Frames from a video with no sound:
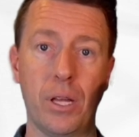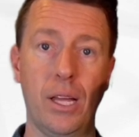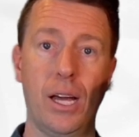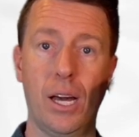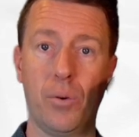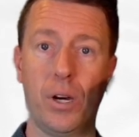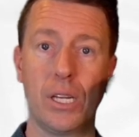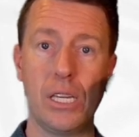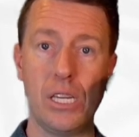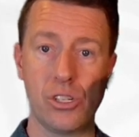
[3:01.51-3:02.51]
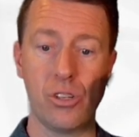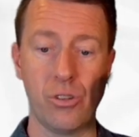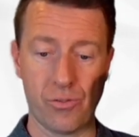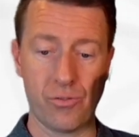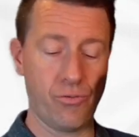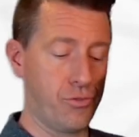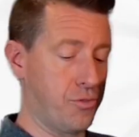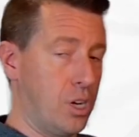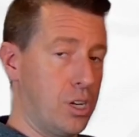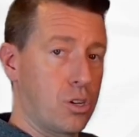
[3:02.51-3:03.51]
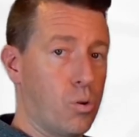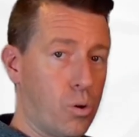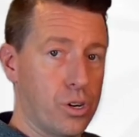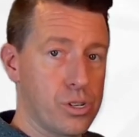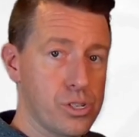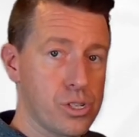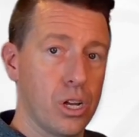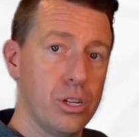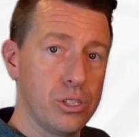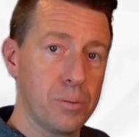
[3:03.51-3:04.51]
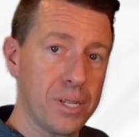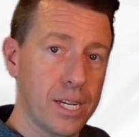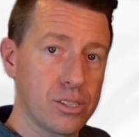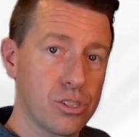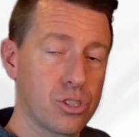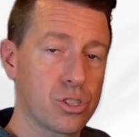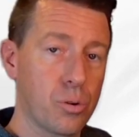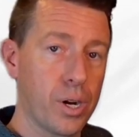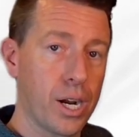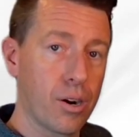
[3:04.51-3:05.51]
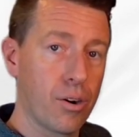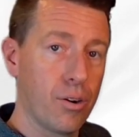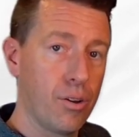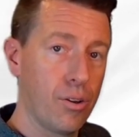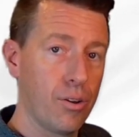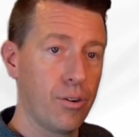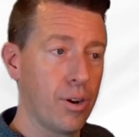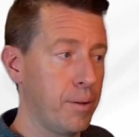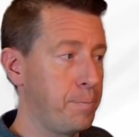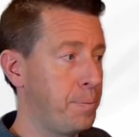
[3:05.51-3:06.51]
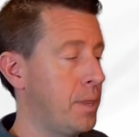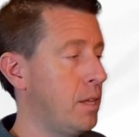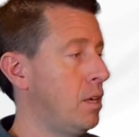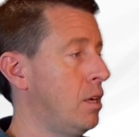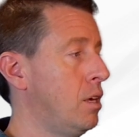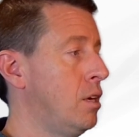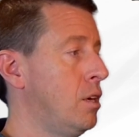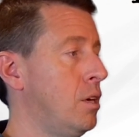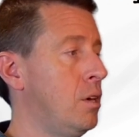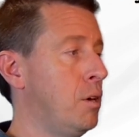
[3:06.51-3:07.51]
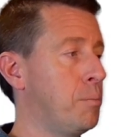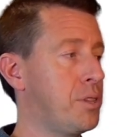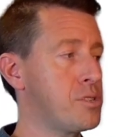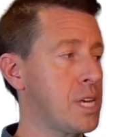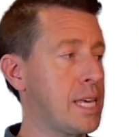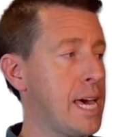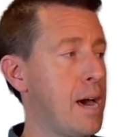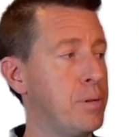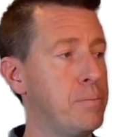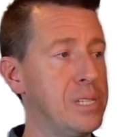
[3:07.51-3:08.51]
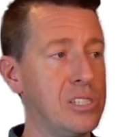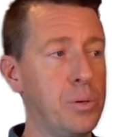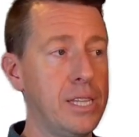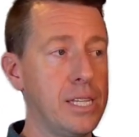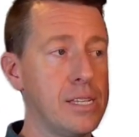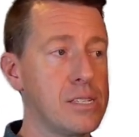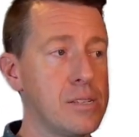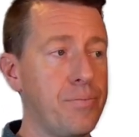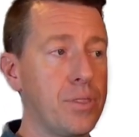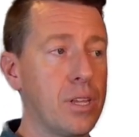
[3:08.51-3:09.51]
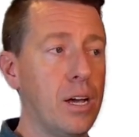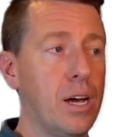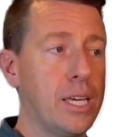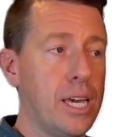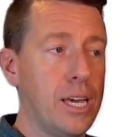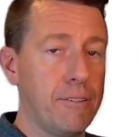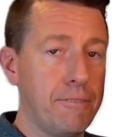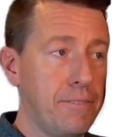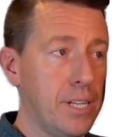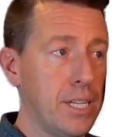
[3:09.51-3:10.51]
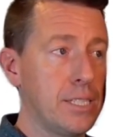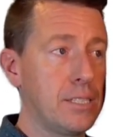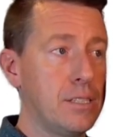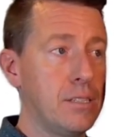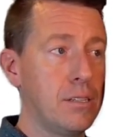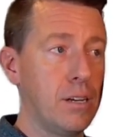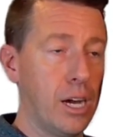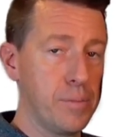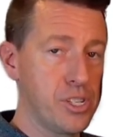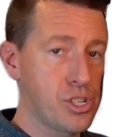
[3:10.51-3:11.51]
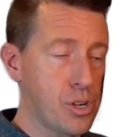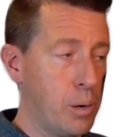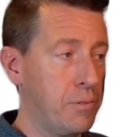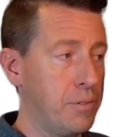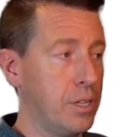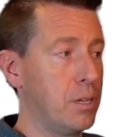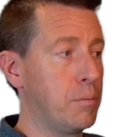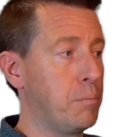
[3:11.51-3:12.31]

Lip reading: I want each of those front corners to be nice and square, right? But there's a gap in between these. Again, fillet. I'm in sharp fillet.